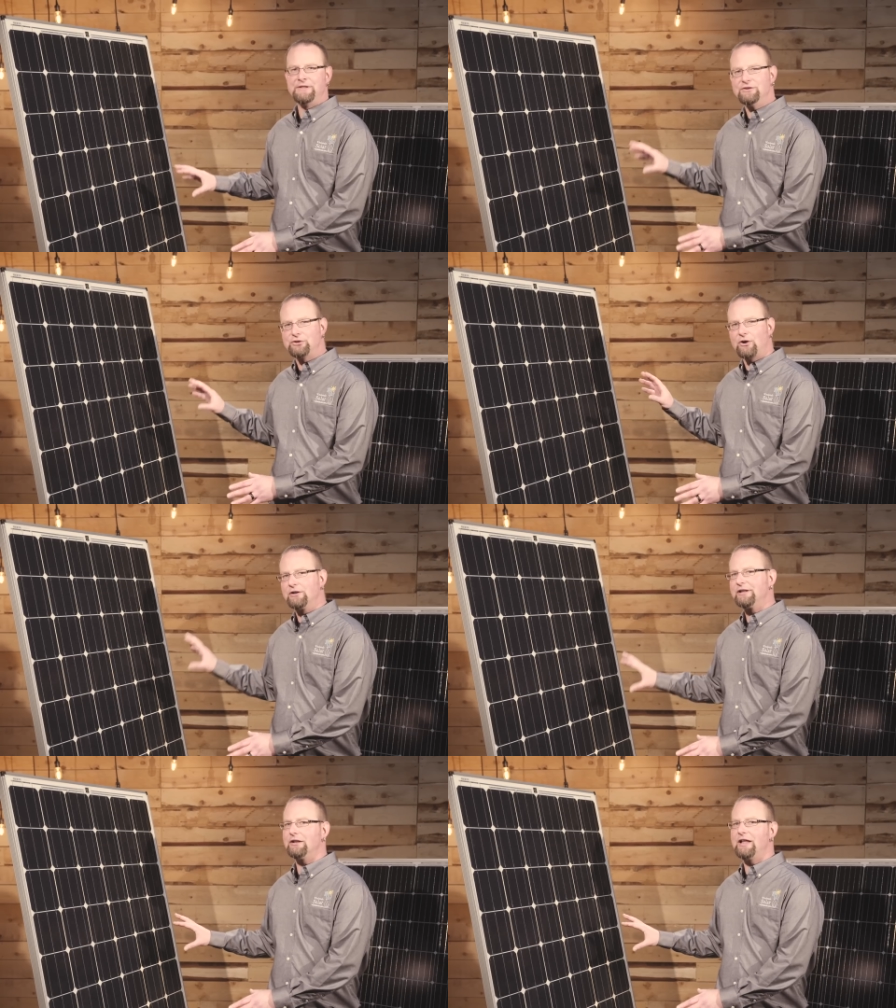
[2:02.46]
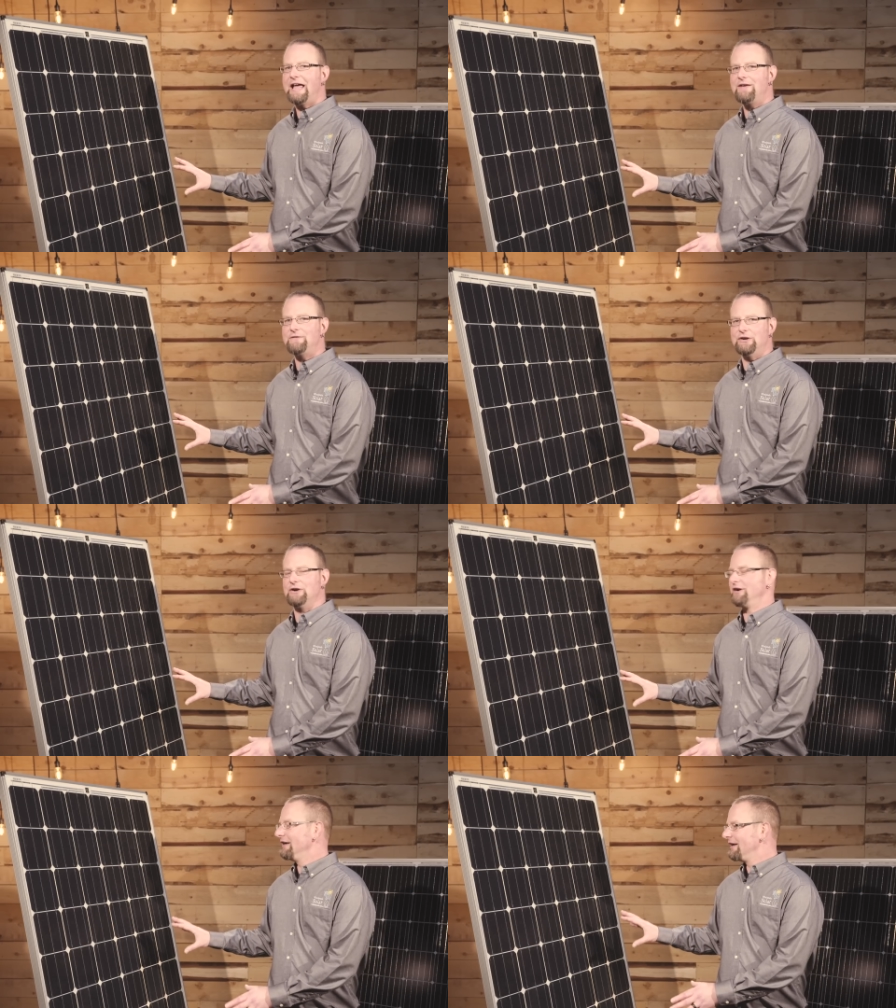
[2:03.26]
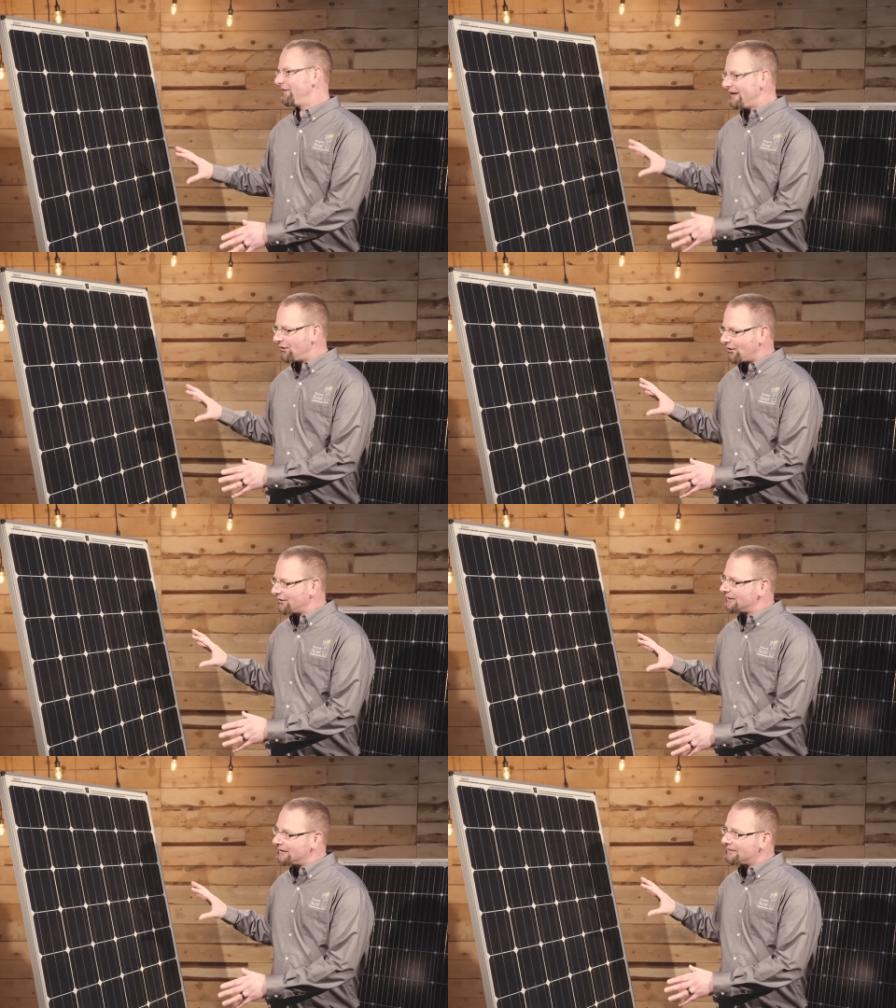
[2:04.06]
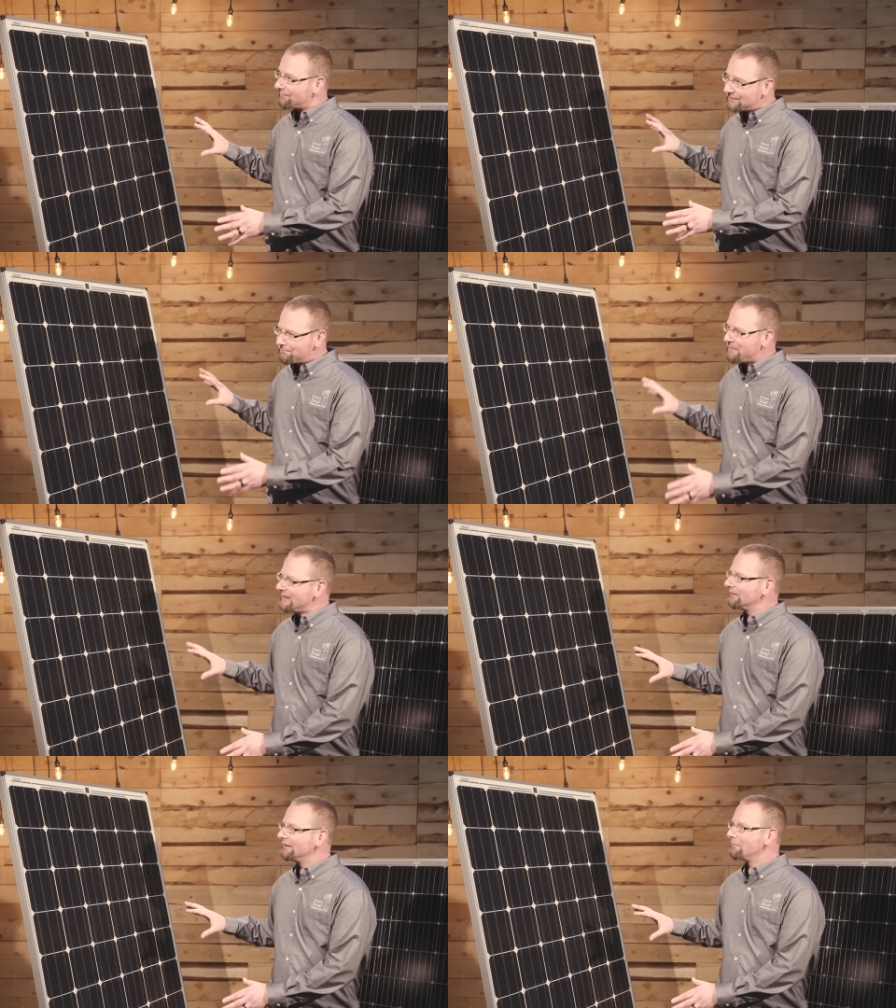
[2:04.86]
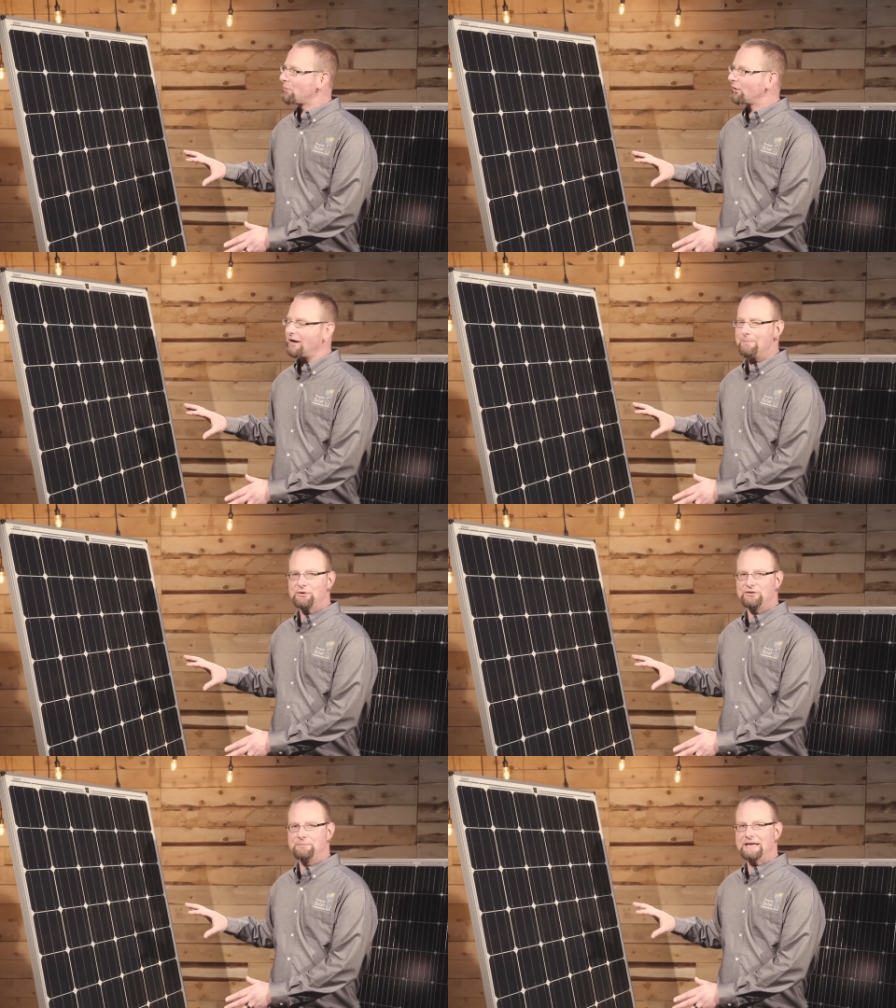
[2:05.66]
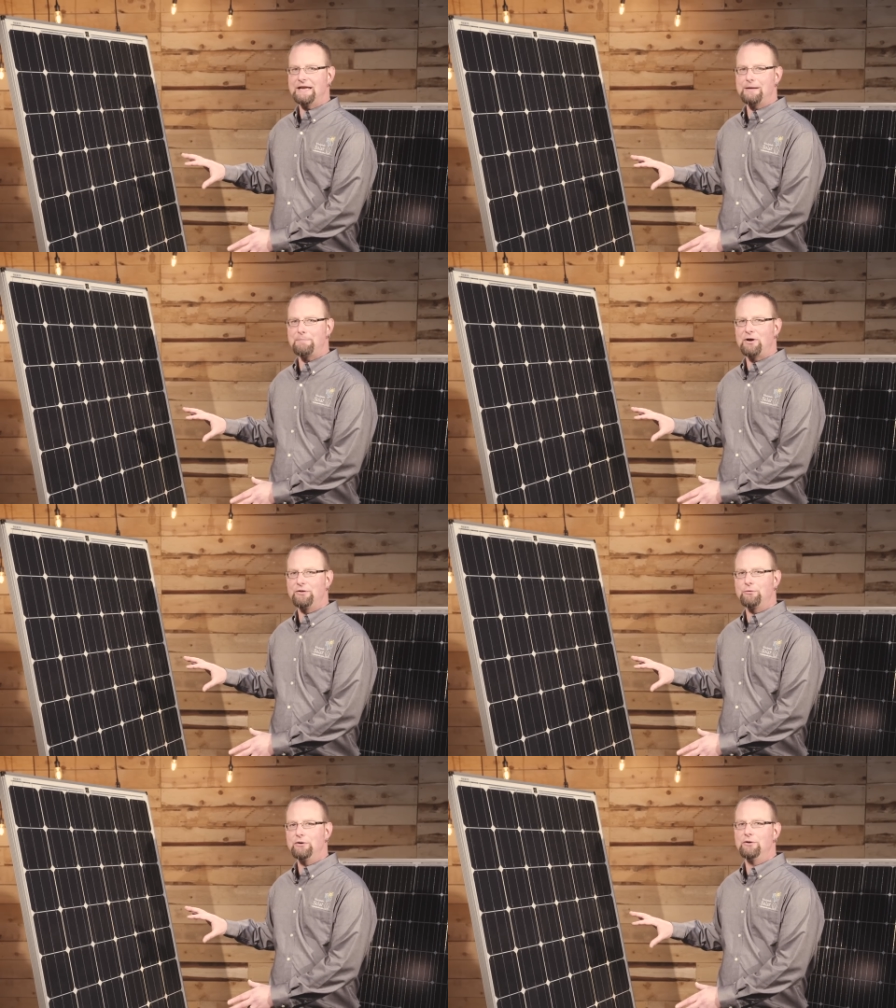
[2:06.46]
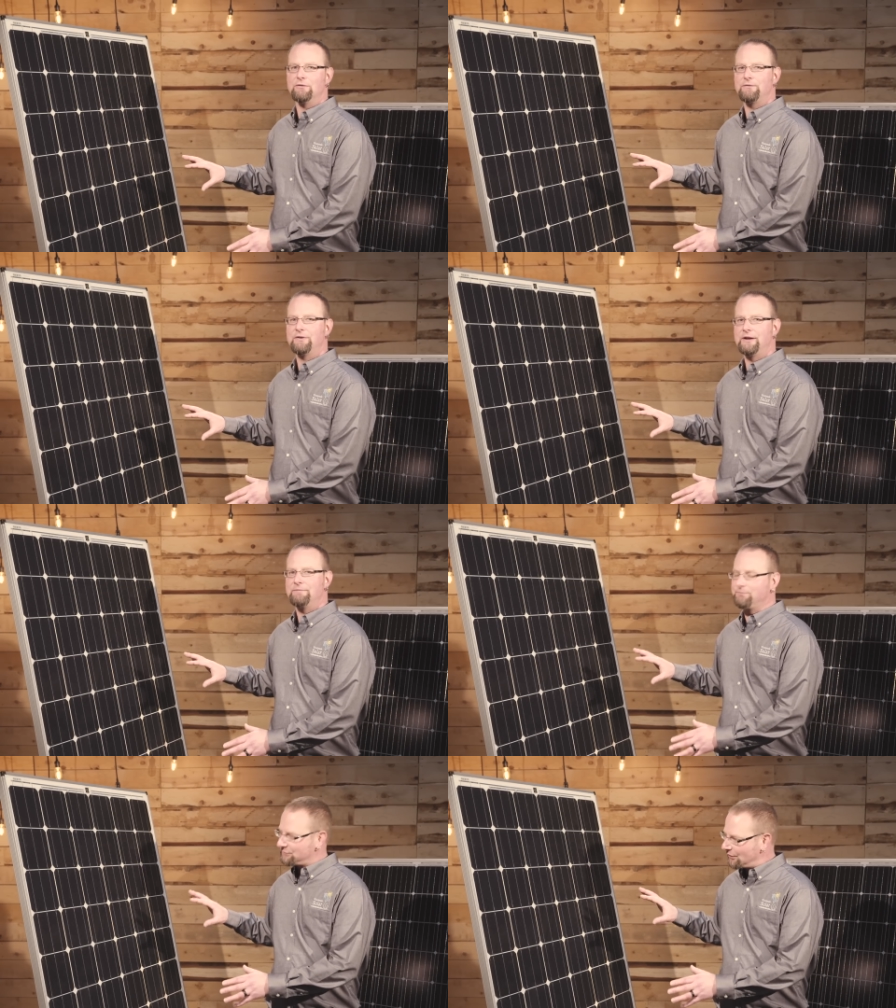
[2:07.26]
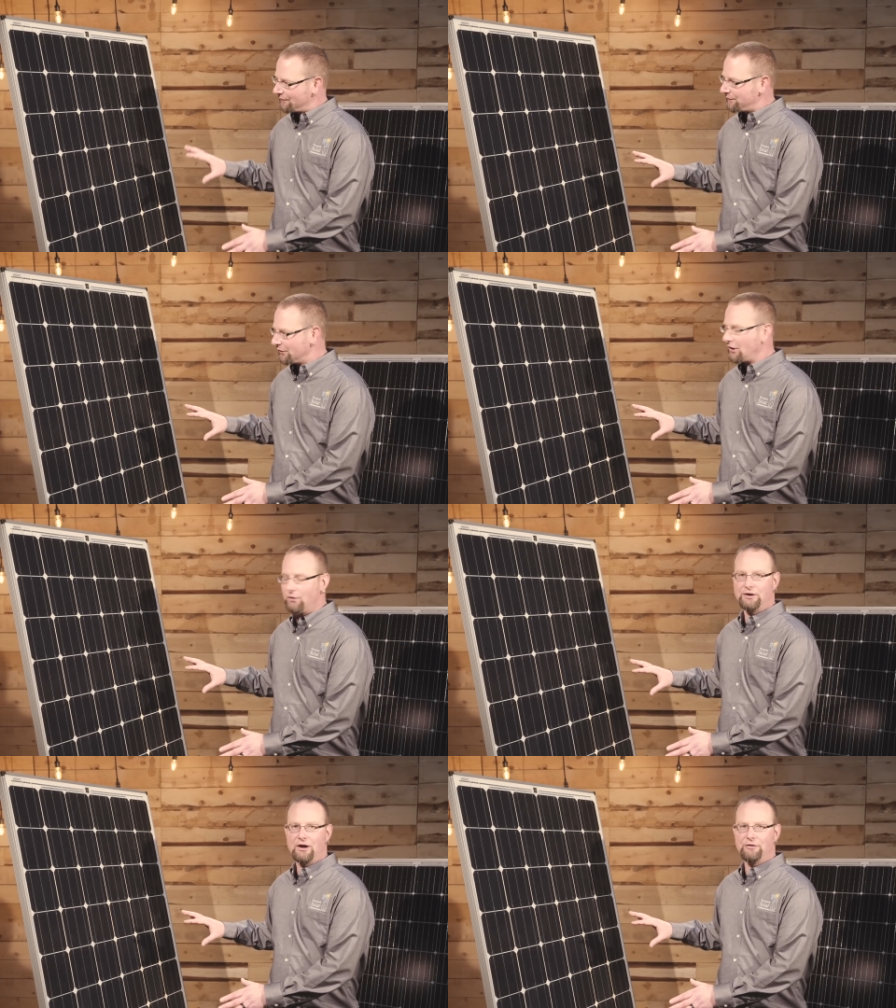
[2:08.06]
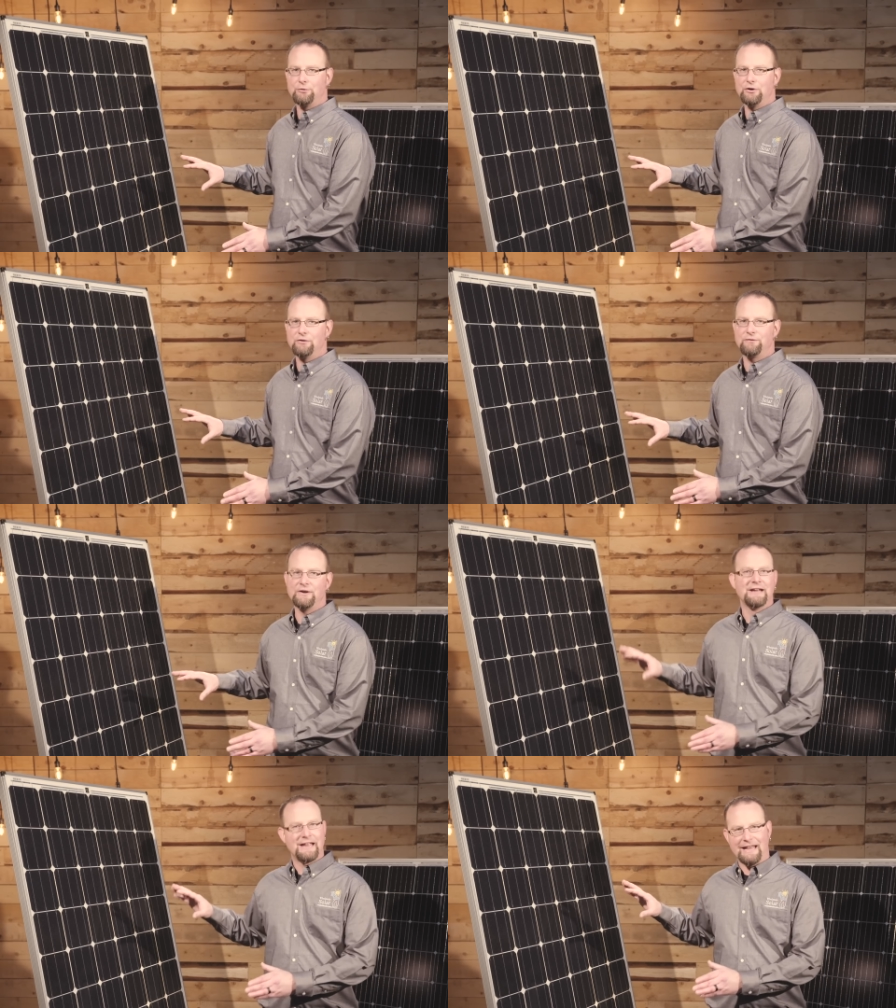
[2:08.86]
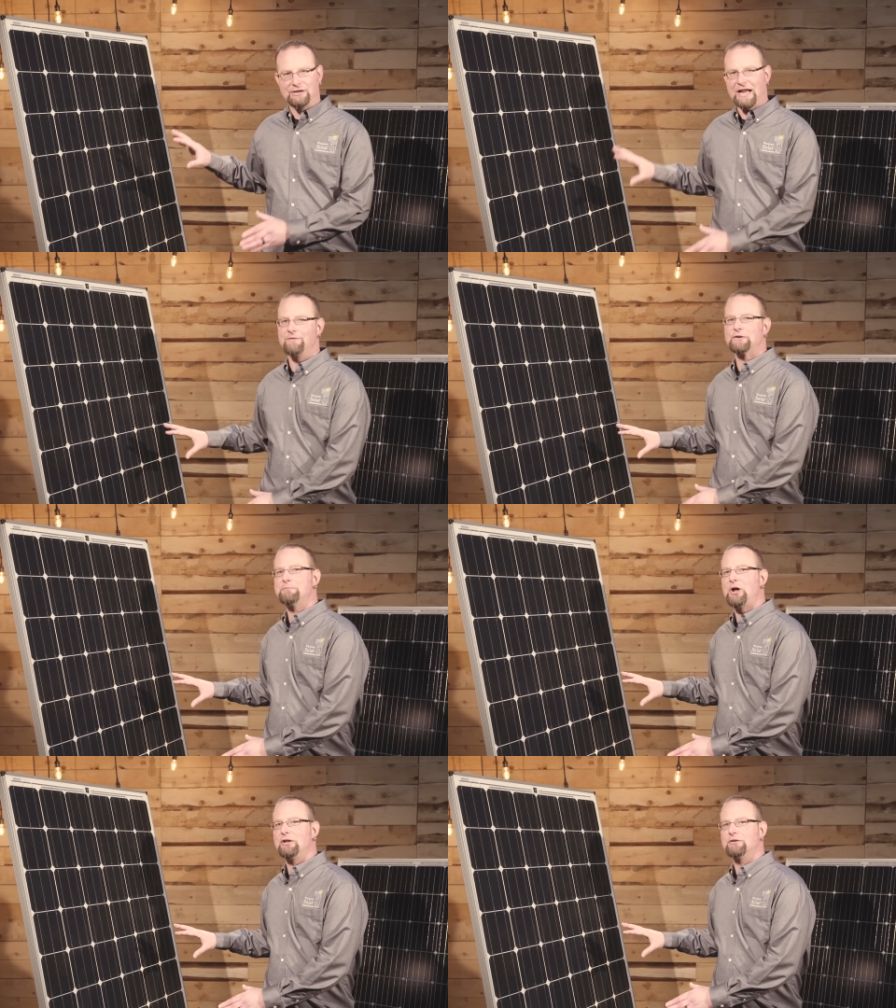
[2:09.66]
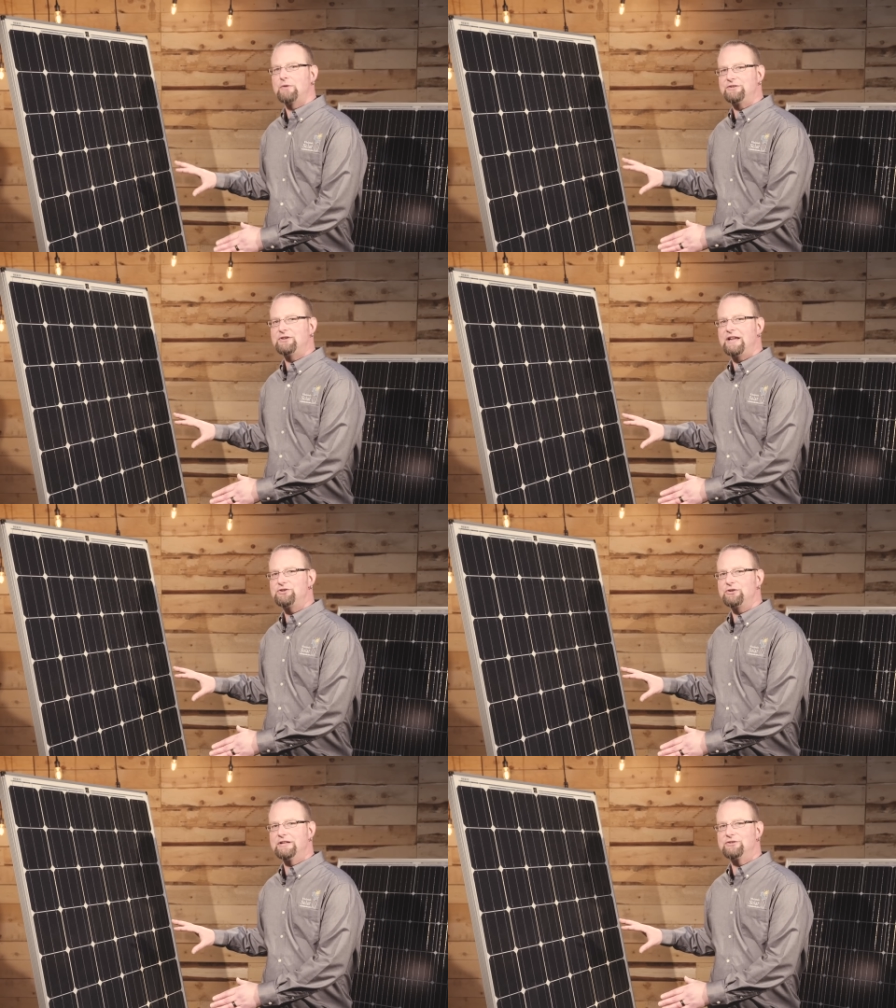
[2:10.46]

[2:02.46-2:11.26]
these are a little heavier. They are going to be a little more cumbersome to get up on the roof. So if you're going on the roof and you have a smaller residential